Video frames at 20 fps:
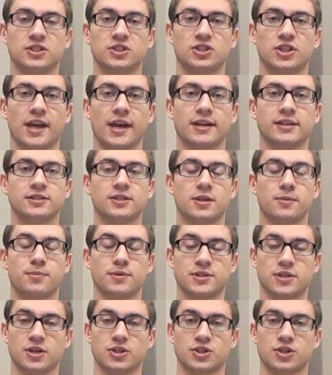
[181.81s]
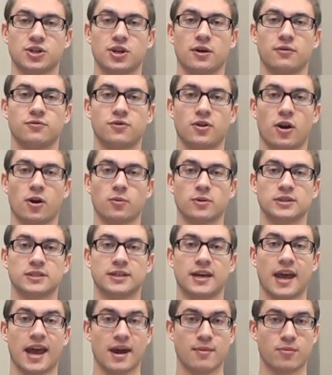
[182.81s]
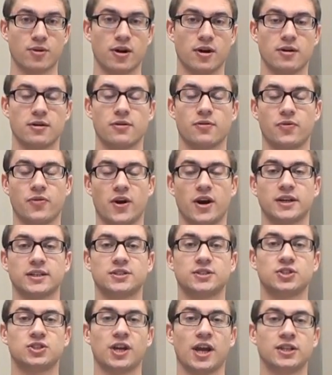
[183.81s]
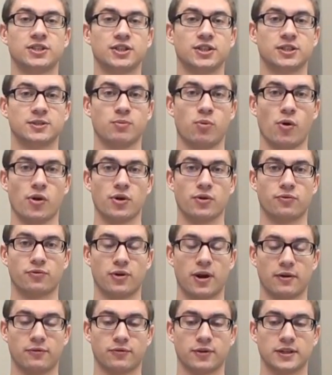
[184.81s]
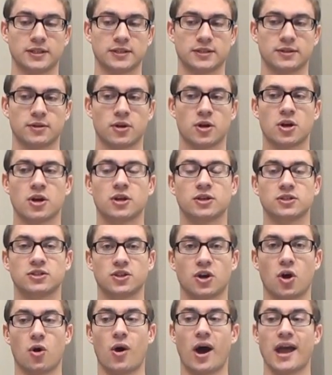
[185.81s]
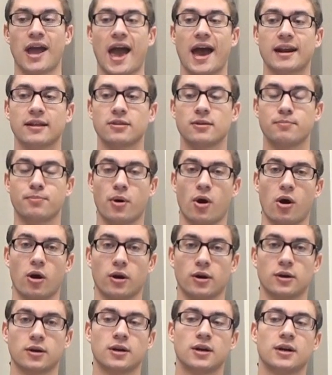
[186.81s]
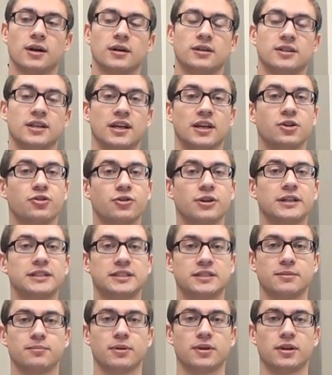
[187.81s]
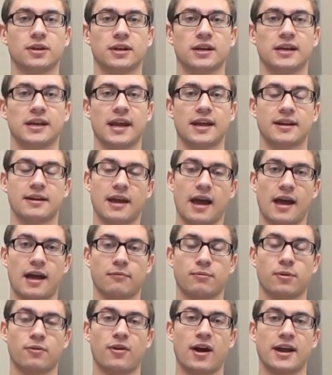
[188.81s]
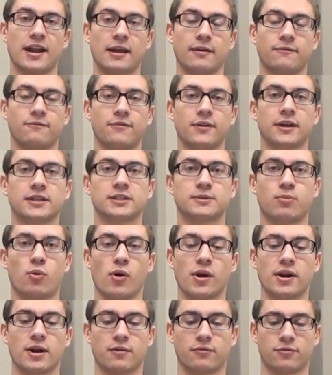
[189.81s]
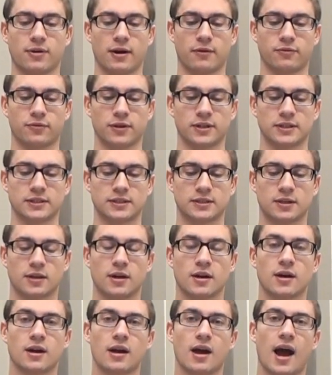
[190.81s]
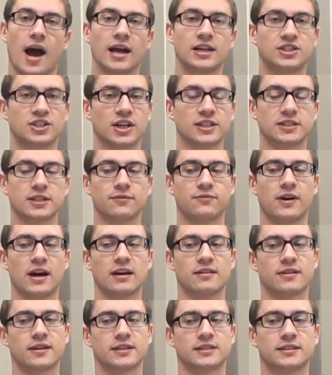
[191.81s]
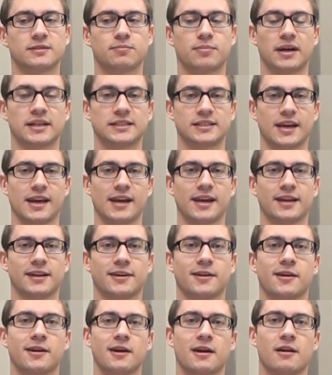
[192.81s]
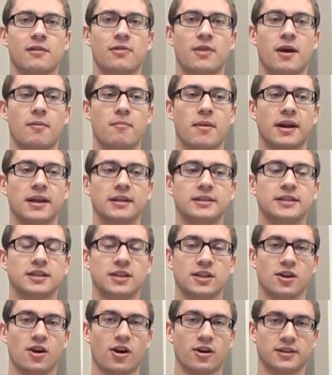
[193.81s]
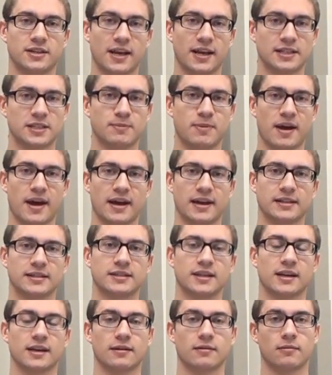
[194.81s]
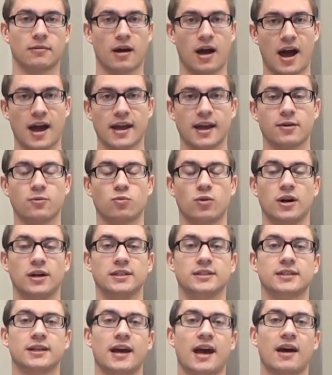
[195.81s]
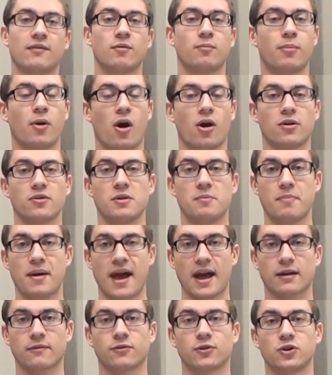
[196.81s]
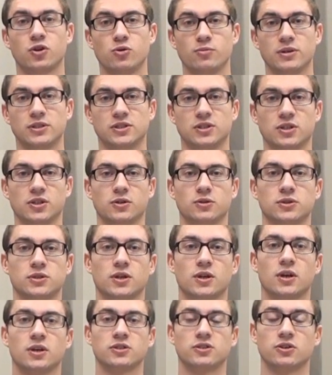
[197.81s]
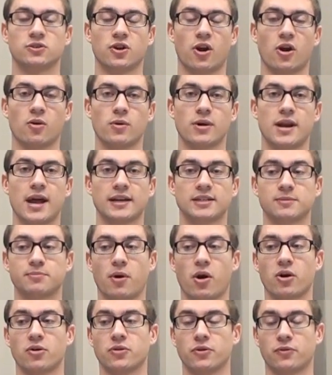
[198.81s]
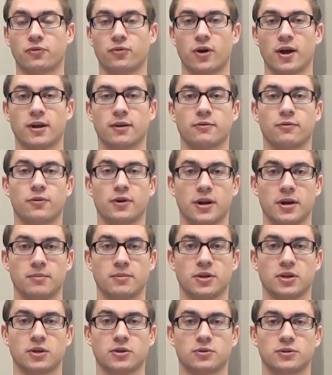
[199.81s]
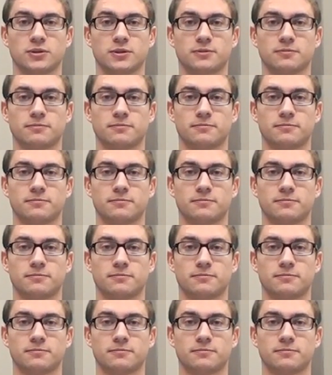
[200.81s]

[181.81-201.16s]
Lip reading: changed the position of Darwin's camera, thus changing his point of reference. So I added the bar to increase stability and to provide a fixed point of reference. I justify this by saying that many DDR dance pads, high-end ones, have a bar in the back for humans to use, so Darwin has a bar in the front for him to use.